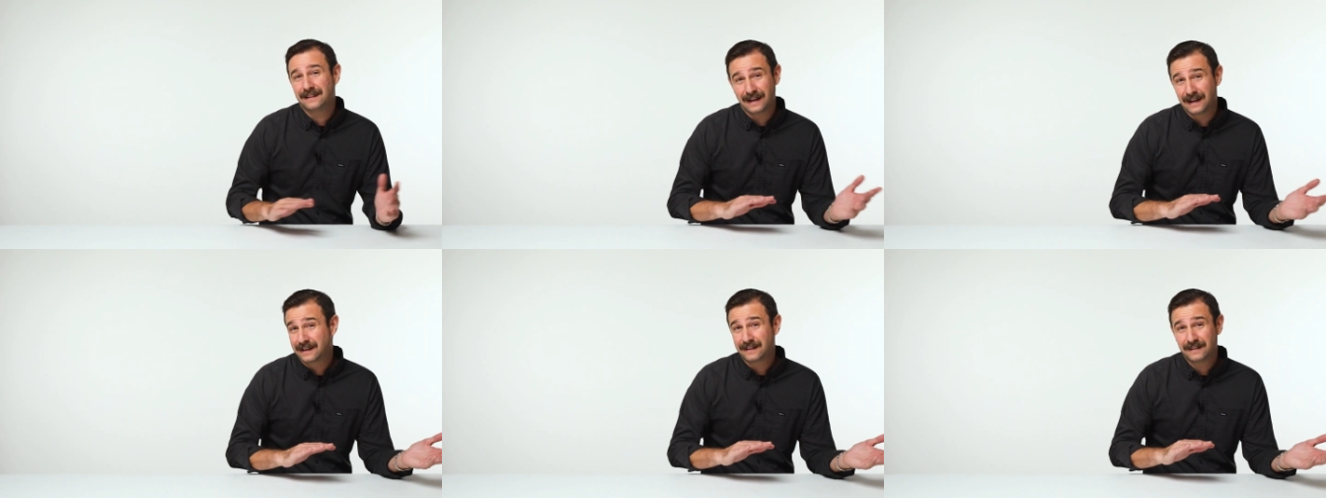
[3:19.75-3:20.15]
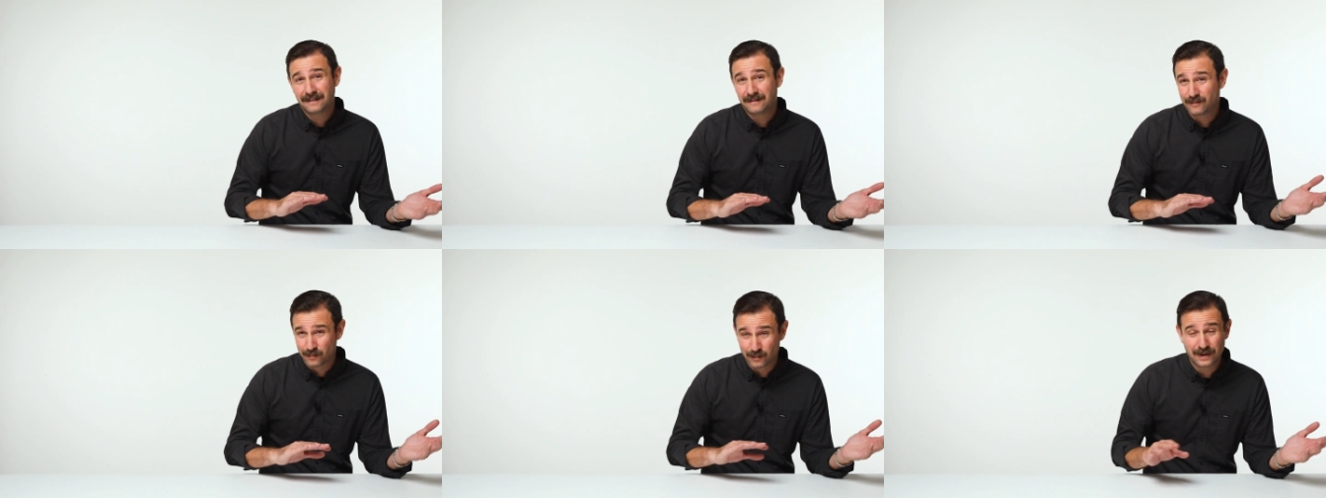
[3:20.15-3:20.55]
Like,
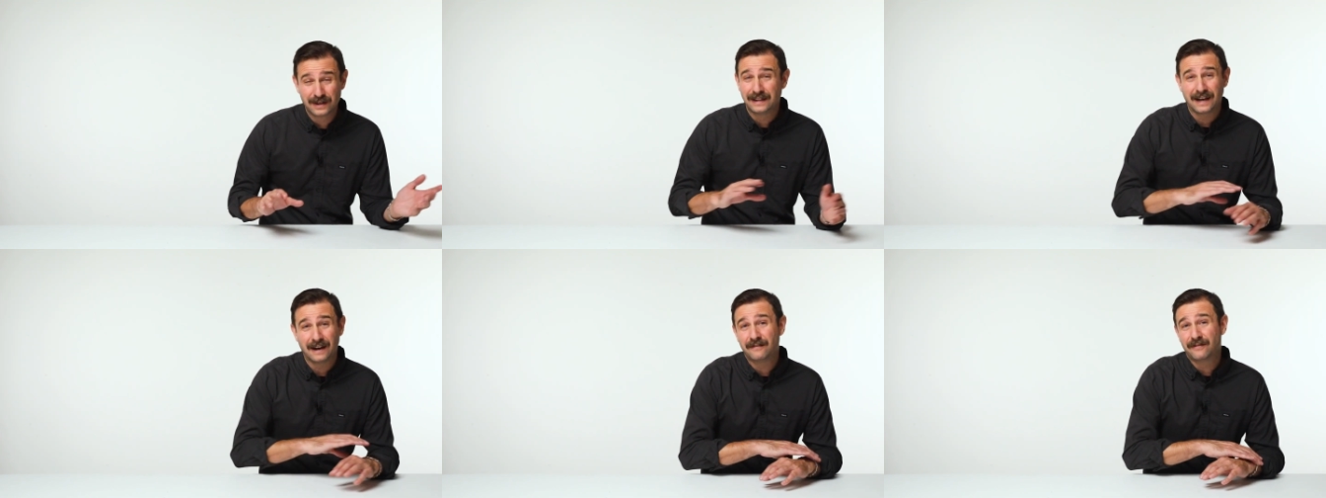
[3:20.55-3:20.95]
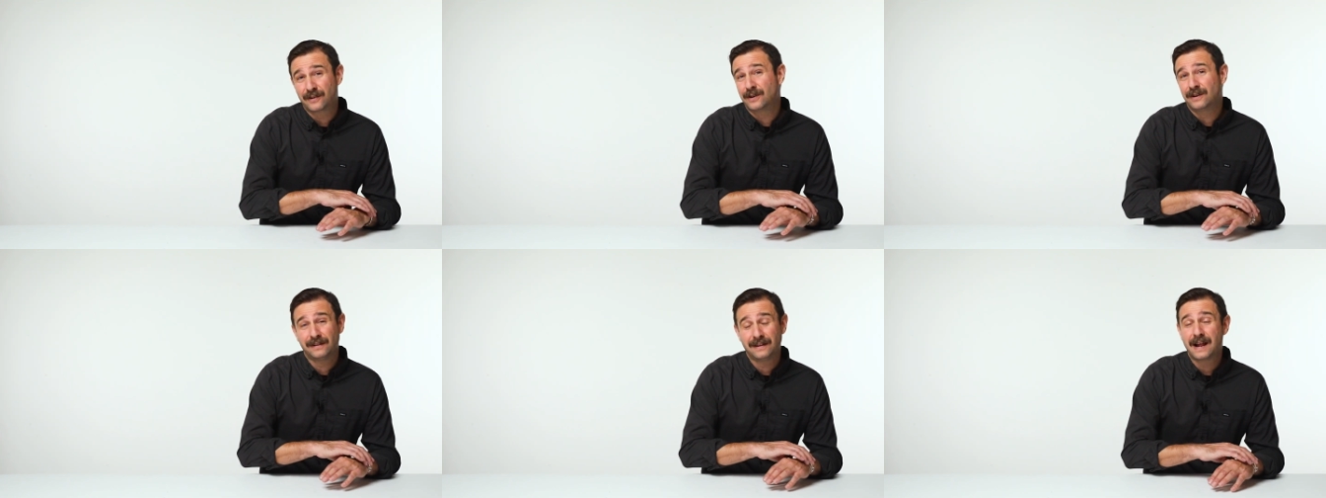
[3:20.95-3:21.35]
really, I've
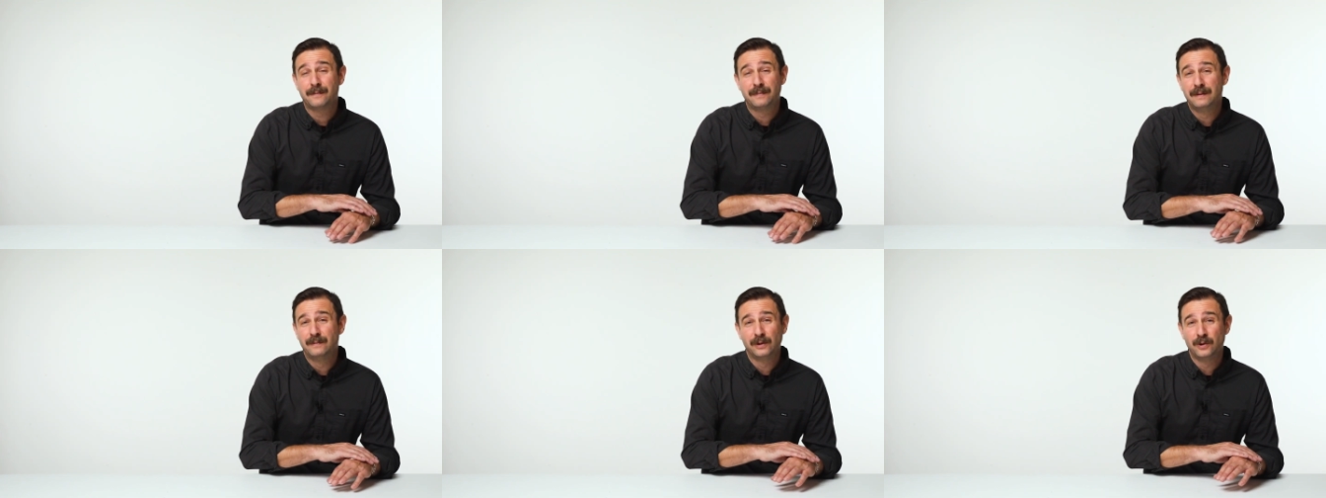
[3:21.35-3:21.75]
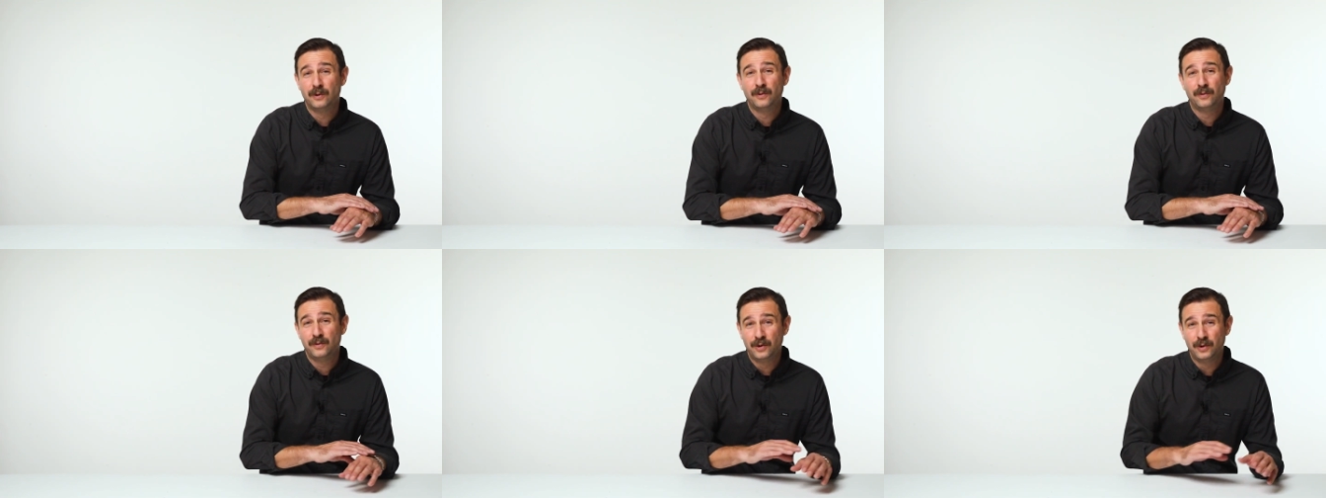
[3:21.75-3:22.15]
heard a lot of people
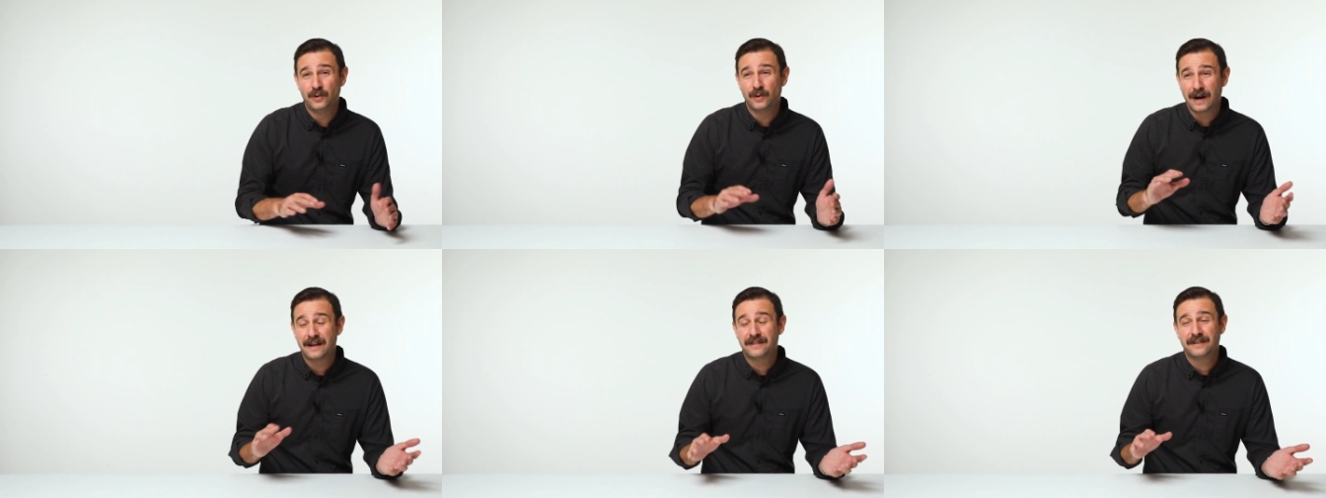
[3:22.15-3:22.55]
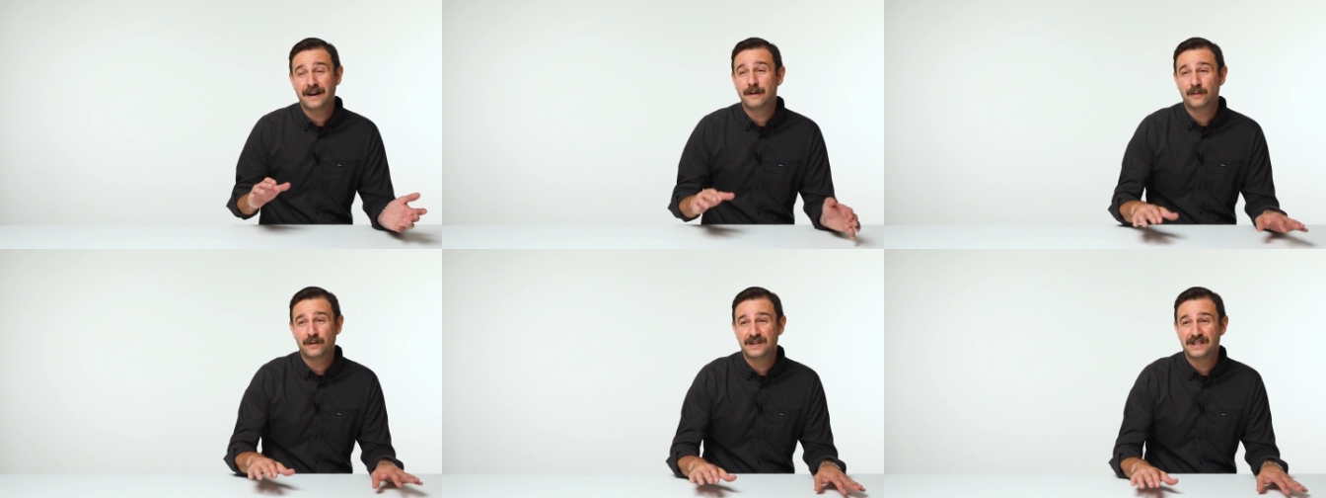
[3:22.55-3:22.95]
who I
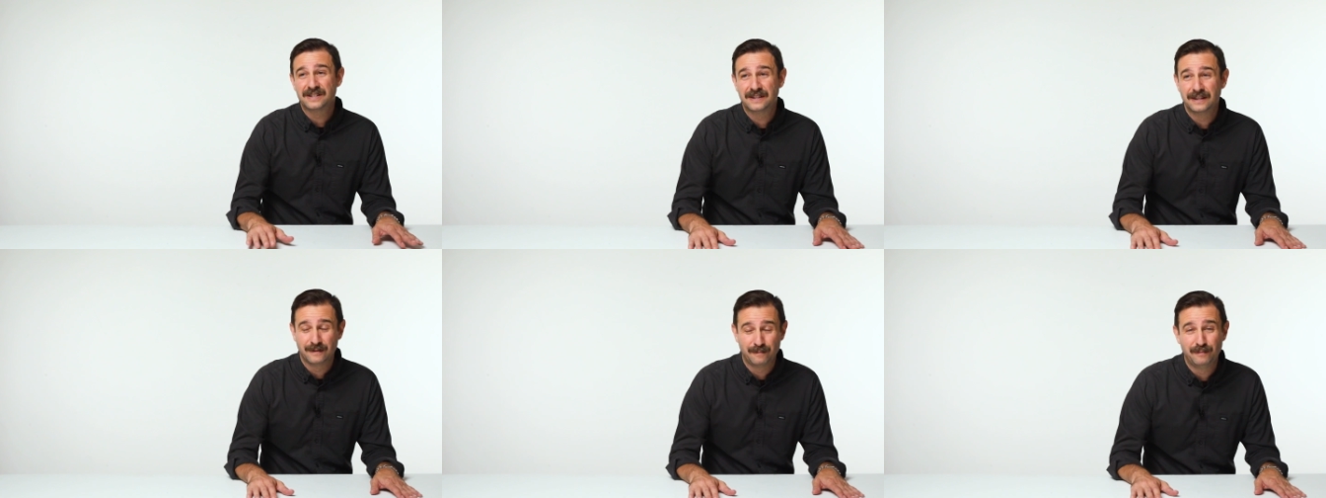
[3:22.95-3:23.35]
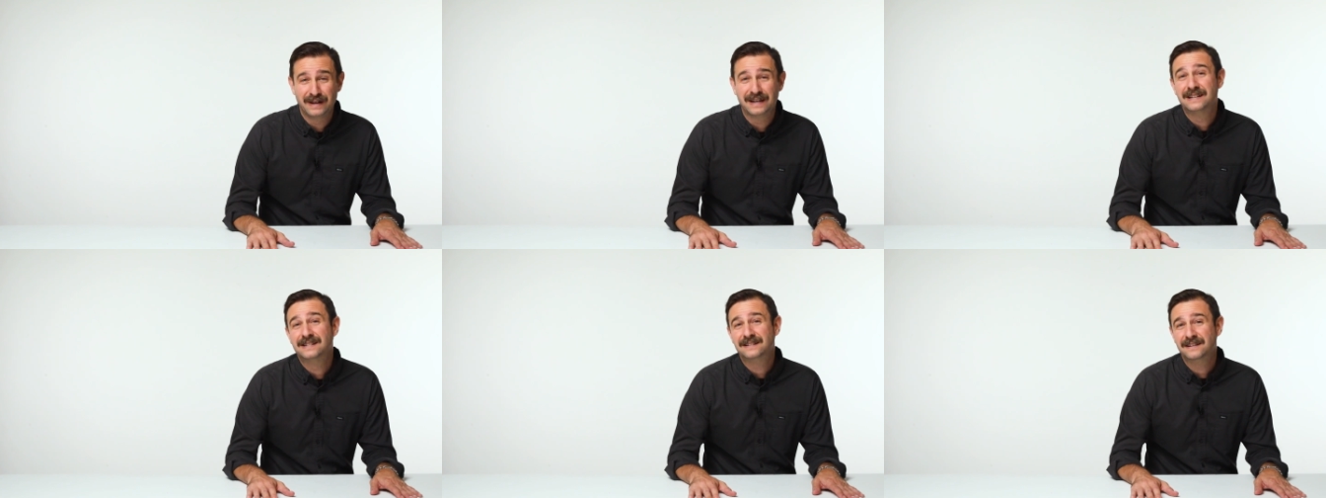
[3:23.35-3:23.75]
thought were just the
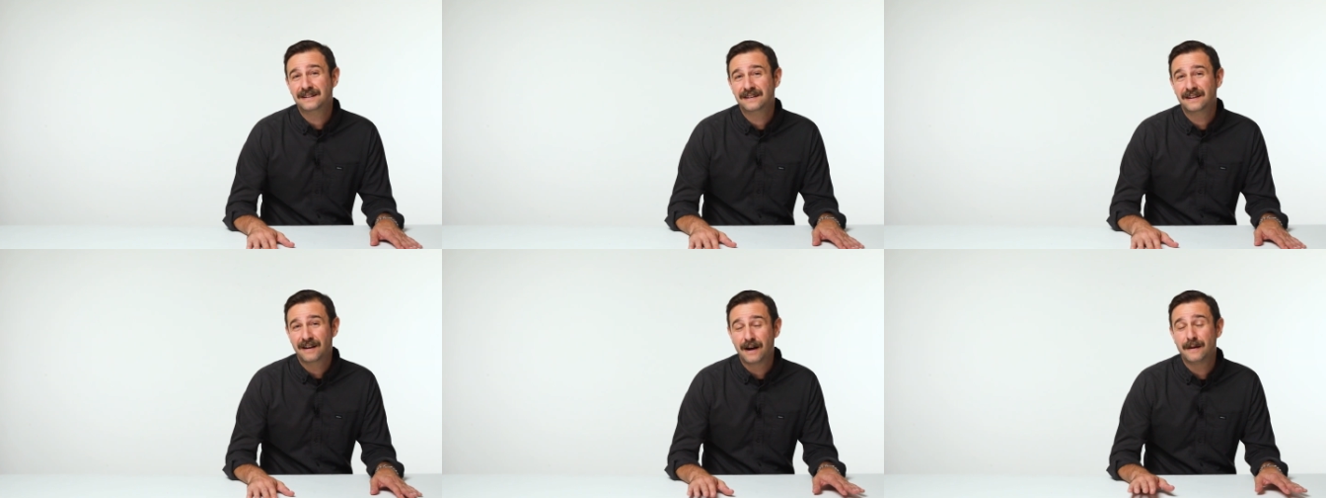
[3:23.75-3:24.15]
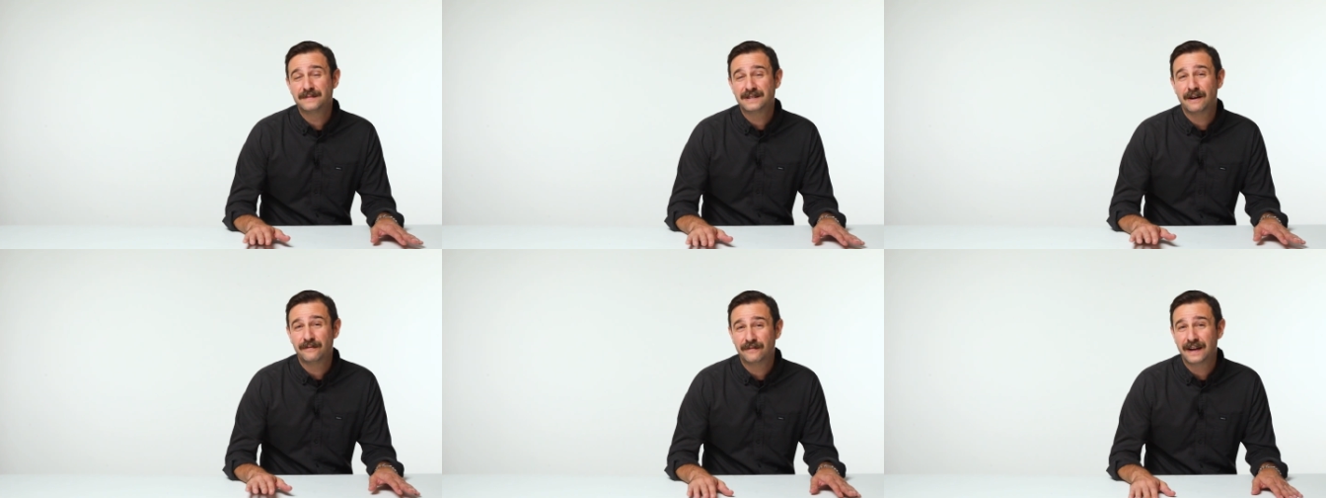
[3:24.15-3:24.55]
biggest
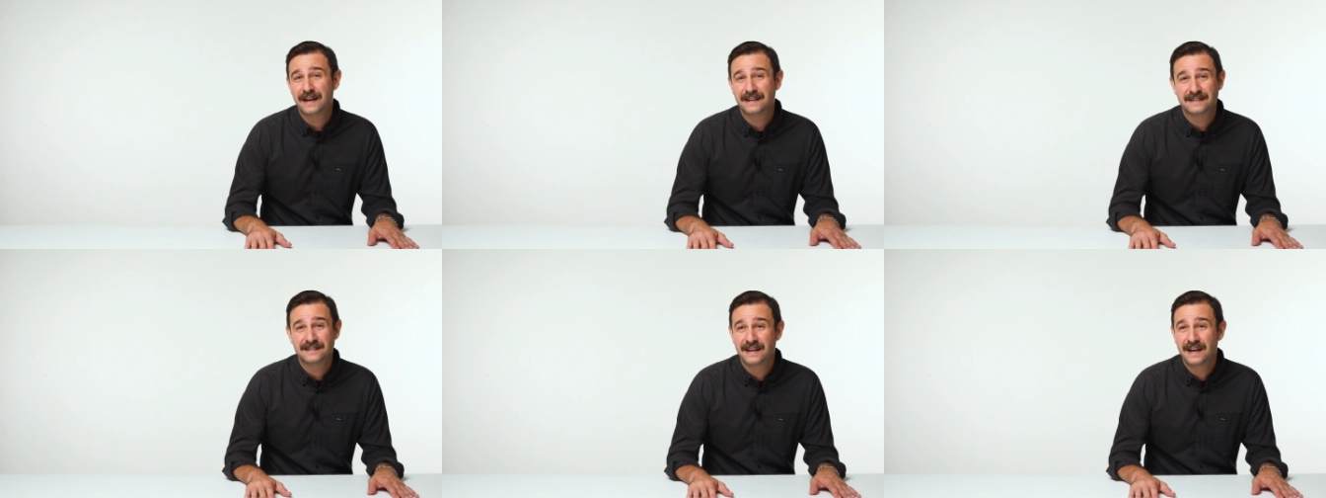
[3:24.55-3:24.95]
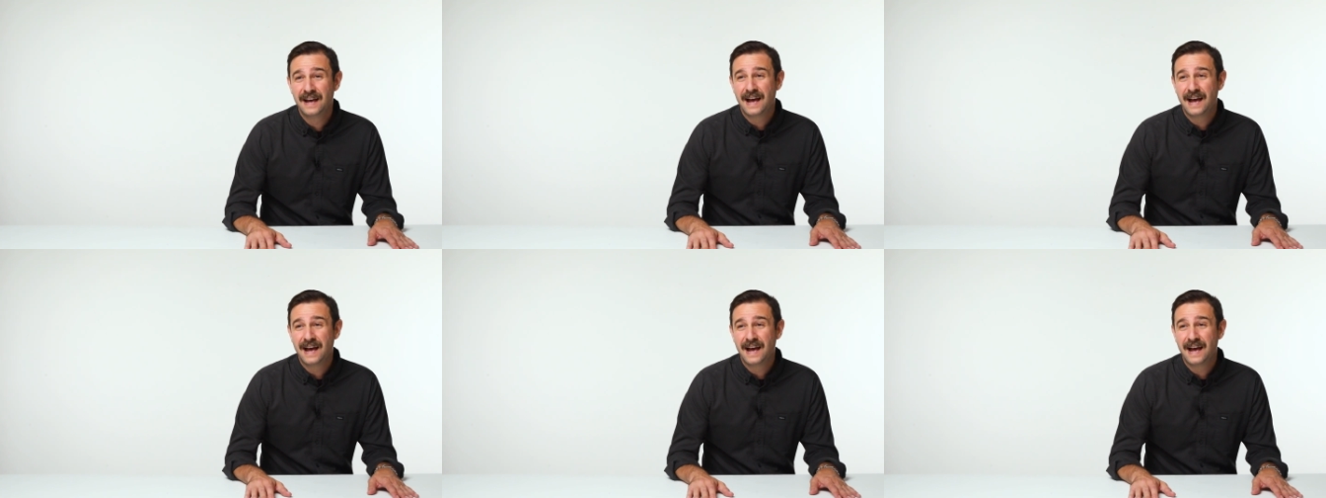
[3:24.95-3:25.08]
Khamzat fans,